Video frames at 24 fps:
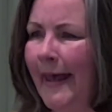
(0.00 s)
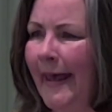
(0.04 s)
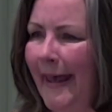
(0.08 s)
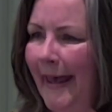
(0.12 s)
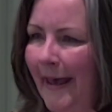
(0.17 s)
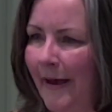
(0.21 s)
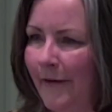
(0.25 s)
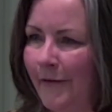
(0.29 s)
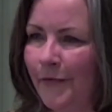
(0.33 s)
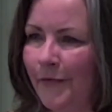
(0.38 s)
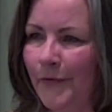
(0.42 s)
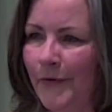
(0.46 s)

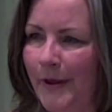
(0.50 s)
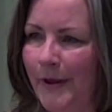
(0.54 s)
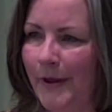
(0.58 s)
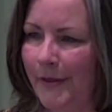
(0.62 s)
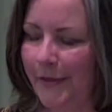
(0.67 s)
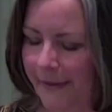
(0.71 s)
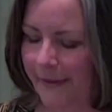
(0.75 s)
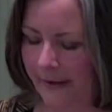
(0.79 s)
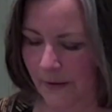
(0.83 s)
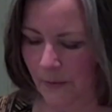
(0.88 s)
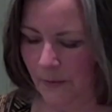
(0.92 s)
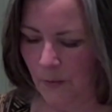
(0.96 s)

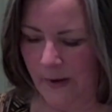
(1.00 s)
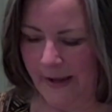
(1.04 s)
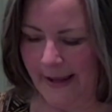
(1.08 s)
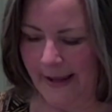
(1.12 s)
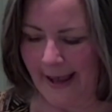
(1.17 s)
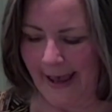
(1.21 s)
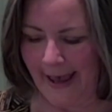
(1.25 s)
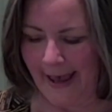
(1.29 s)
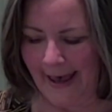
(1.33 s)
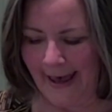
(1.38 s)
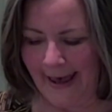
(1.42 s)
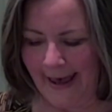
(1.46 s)
Everything we
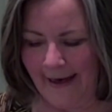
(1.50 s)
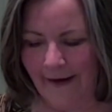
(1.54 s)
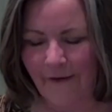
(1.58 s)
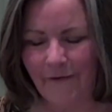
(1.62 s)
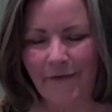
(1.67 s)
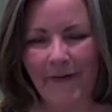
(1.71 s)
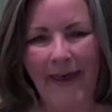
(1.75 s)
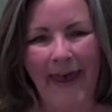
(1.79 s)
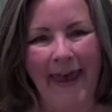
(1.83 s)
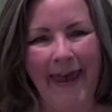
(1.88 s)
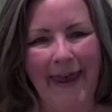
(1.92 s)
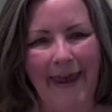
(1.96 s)

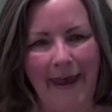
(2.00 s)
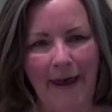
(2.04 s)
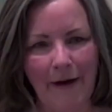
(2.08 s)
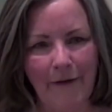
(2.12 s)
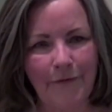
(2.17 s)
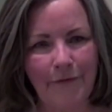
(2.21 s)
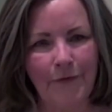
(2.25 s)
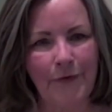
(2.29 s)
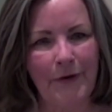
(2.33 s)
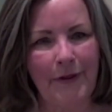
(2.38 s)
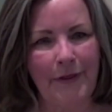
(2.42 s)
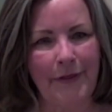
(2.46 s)
have,
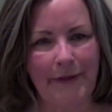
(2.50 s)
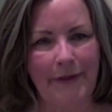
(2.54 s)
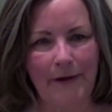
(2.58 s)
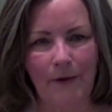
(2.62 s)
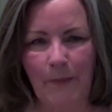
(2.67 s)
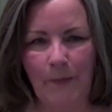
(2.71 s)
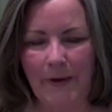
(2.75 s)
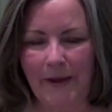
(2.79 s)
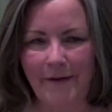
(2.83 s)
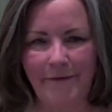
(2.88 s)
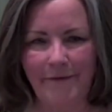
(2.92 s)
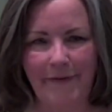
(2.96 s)

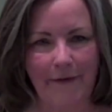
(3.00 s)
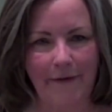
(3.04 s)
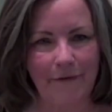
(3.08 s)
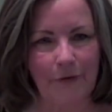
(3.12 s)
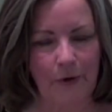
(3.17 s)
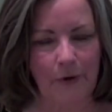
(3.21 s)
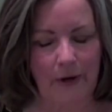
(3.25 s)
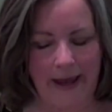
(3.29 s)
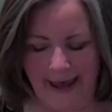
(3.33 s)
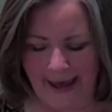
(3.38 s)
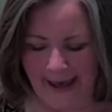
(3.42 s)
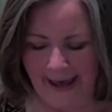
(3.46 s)
everything we have
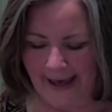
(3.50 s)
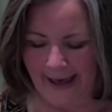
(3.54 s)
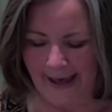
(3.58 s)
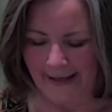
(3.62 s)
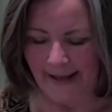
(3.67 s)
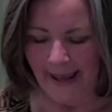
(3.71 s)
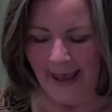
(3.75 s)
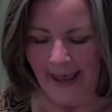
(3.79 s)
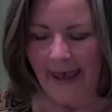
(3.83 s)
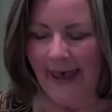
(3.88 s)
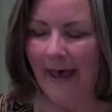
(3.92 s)
ever had,